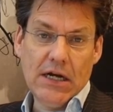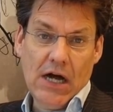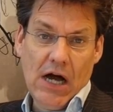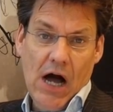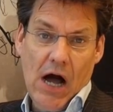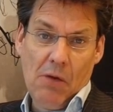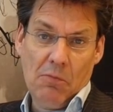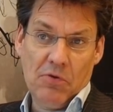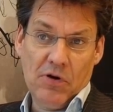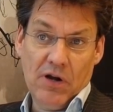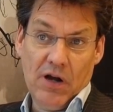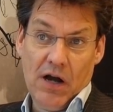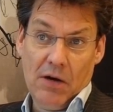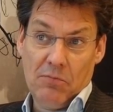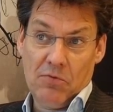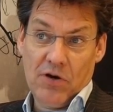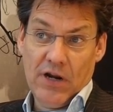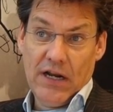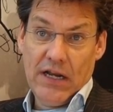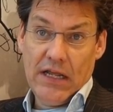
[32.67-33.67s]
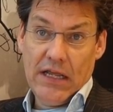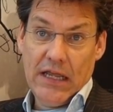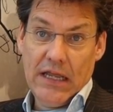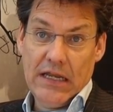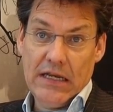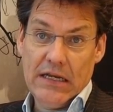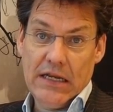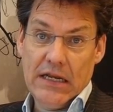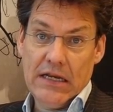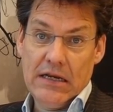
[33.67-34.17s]
operating
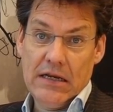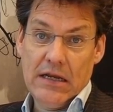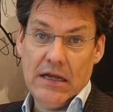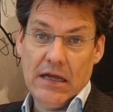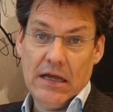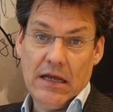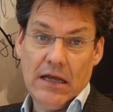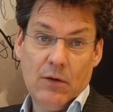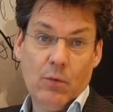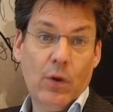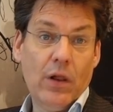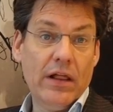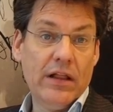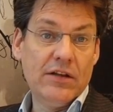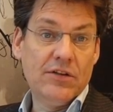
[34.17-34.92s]
in